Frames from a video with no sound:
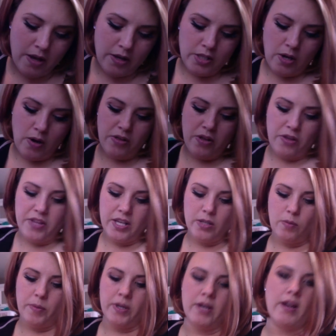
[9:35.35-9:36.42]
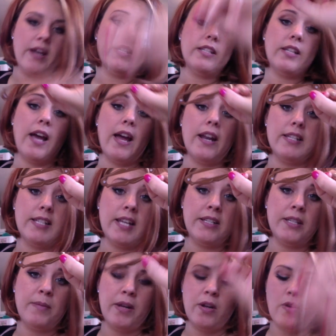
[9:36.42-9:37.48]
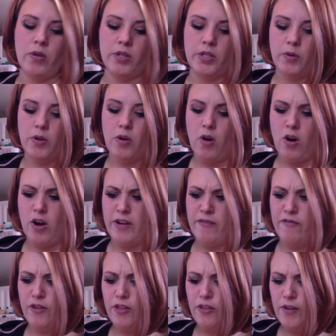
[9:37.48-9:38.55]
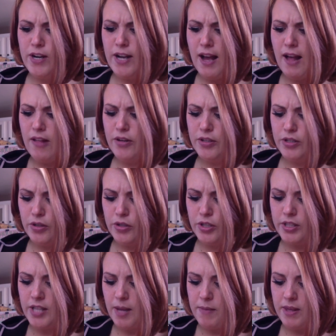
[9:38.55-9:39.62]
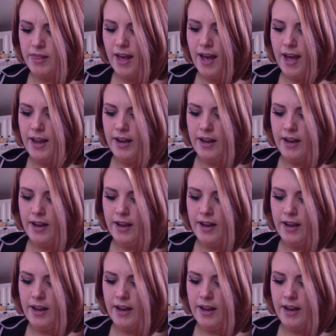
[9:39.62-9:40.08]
So I thought these would be nice to add a sentiment onto a card, and for $3, so she sent me that,